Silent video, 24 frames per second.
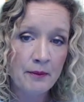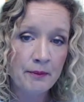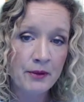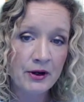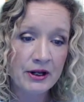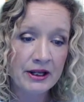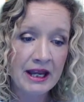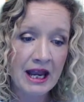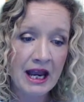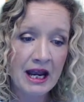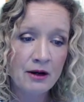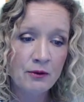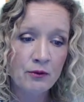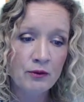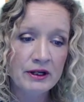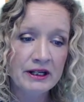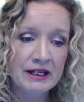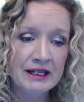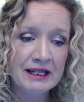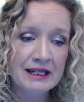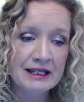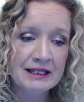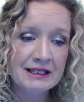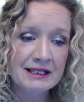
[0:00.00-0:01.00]
but again, we
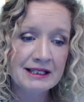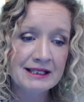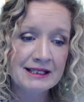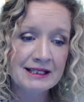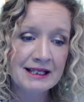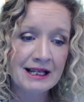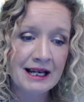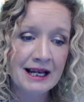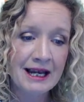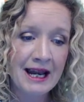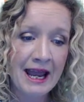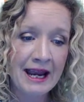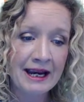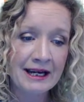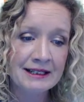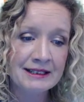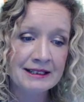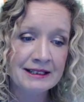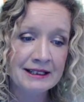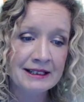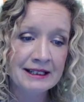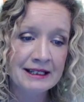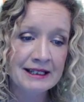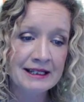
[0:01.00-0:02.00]
need to
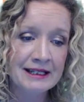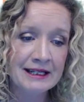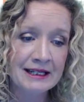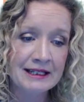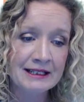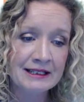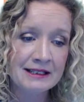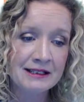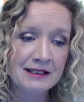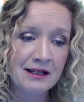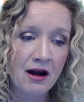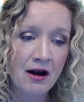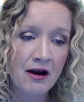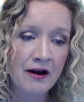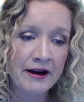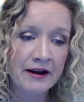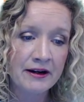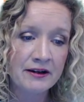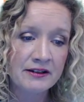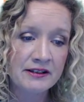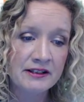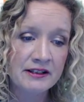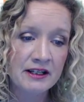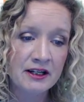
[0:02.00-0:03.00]
select the
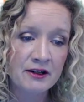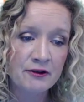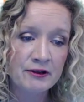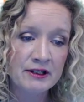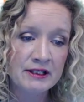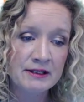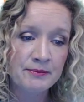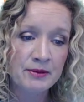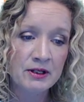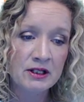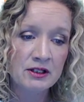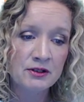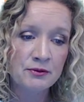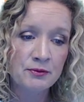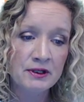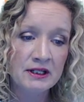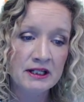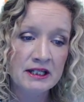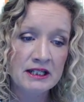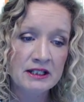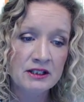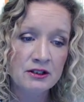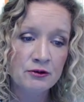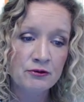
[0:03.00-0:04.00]
entire series because we
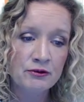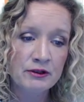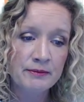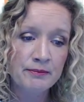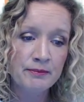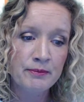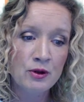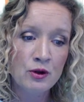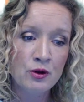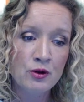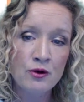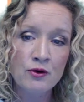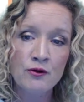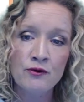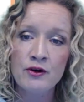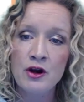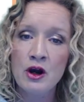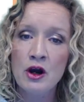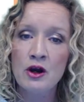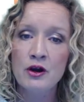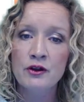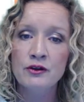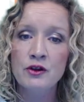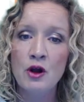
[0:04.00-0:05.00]
need to remove
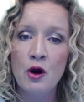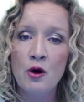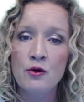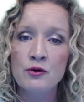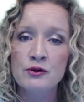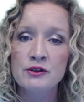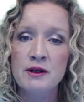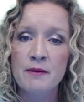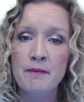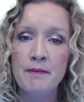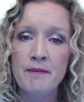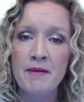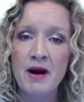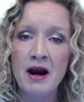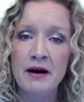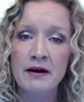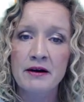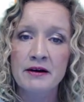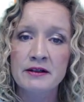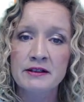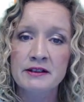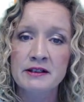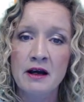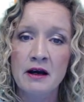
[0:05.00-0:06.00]
those
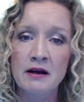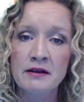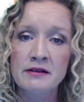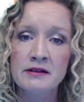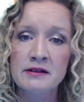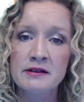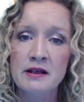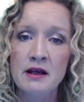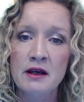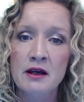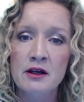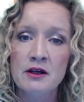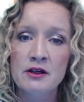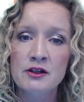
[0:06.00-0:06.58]
marker dots.